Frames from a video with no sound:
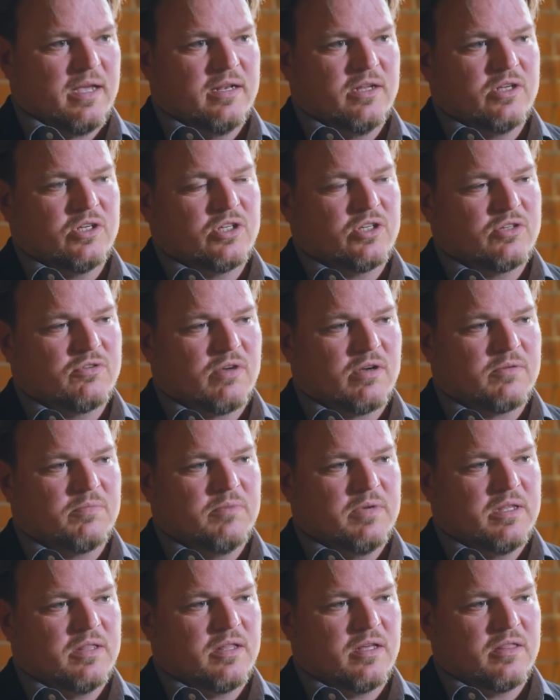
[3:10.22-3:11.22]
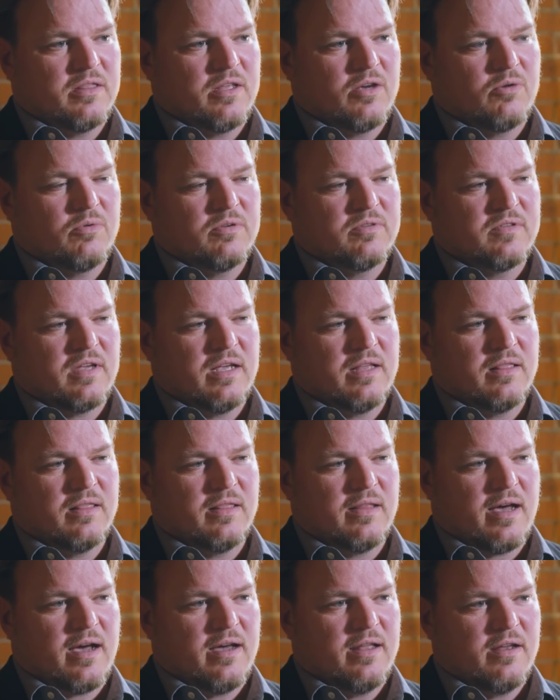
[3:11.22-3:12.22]
and it struck me that there was a
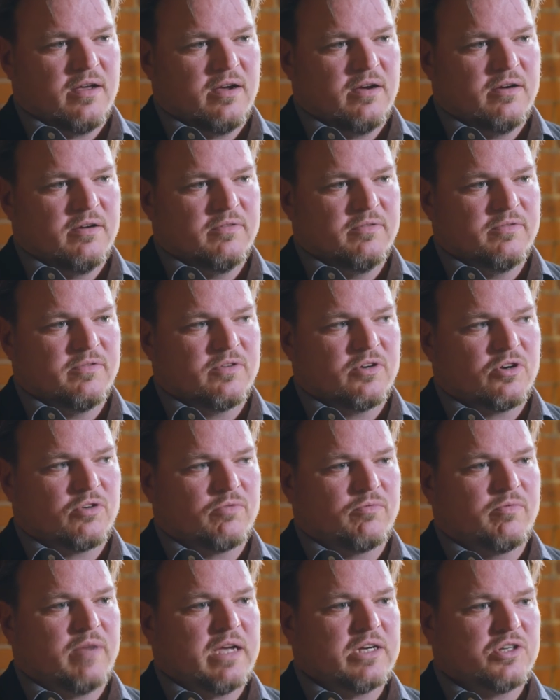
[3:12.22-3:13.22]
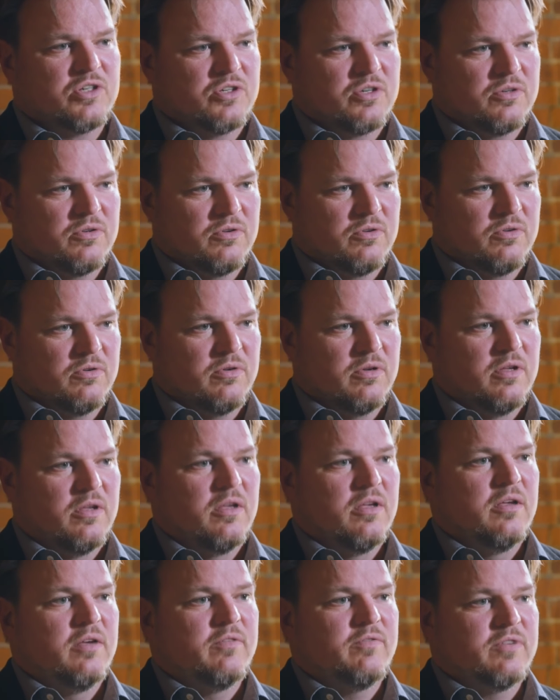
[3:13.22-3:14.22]
lot of correctional
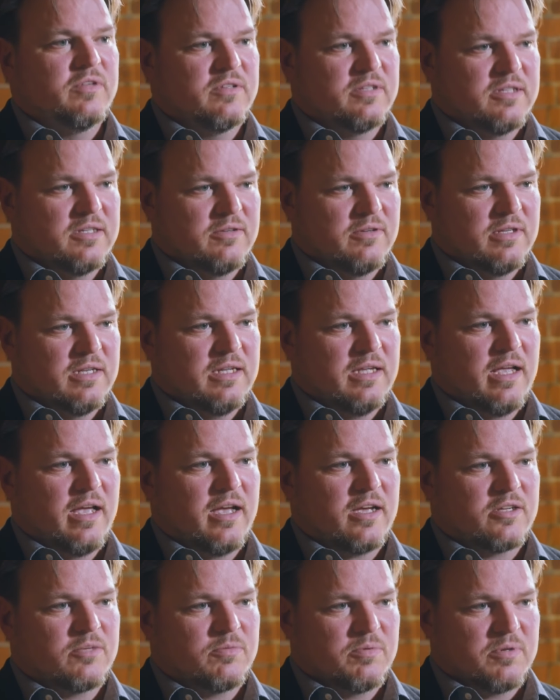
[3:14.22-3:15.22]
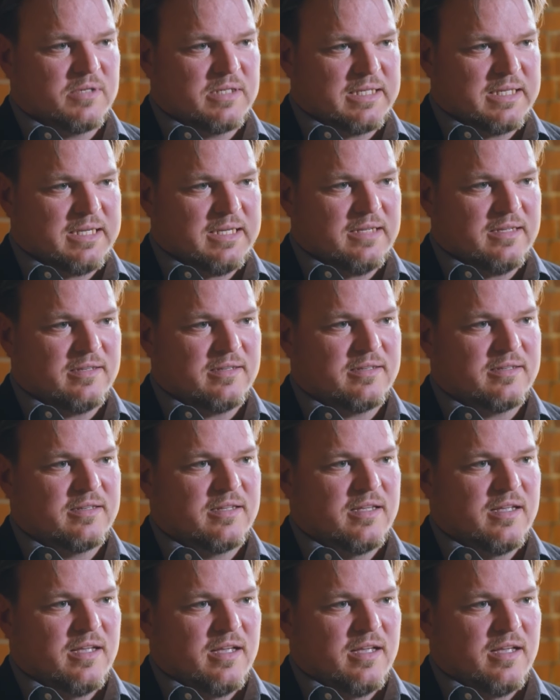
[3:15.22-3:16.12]
facility expertise.